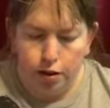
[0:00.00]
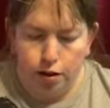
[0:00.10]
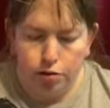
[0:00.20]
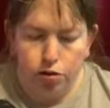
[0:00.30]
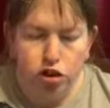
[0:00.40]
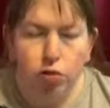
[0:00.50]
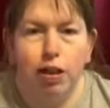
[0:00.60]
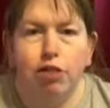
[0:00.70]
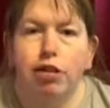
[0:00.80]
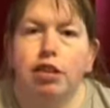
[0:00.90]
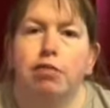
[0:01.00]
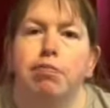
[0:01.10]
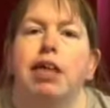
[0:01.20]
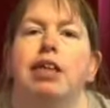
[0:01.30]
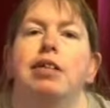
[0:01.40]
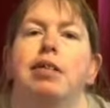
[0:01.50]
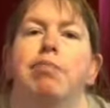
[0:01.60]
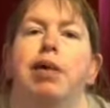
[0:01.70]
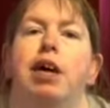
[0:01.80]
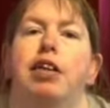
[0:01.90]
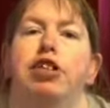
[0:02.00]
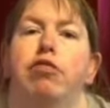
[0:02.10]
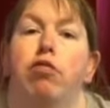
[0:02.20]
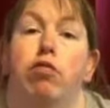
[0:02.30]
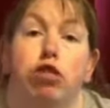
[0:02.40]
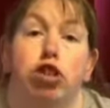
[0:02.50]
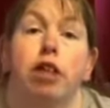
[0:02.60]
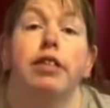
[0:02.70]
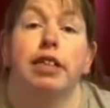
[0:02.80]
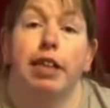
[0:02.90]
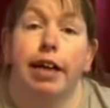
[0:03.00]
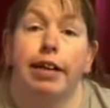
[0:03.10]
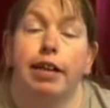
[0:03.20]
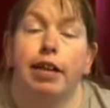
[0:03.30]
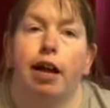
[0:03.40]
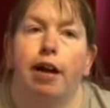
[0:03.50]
I'm not sure what that question means, but I do auctions, yes.